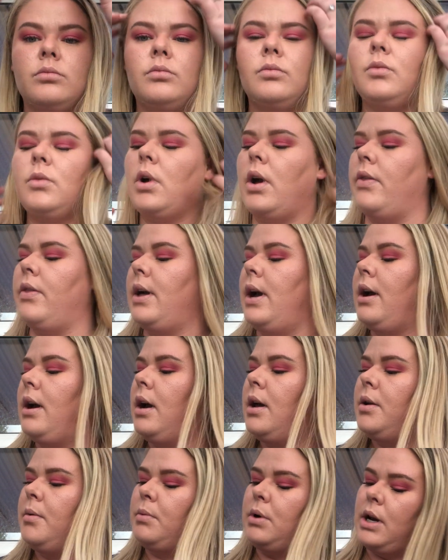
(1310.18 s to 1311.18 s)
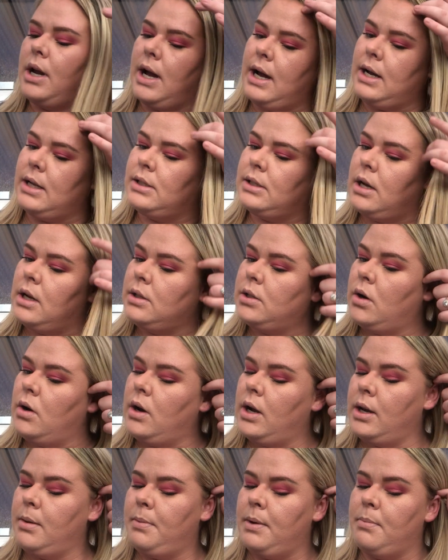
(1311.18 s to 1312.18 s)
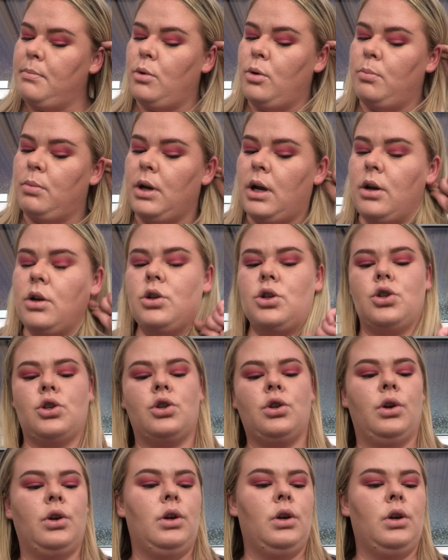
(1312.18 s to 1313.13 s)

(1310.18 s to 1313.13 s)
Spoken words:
Like that, and I'm going to add a tiny bit more blush.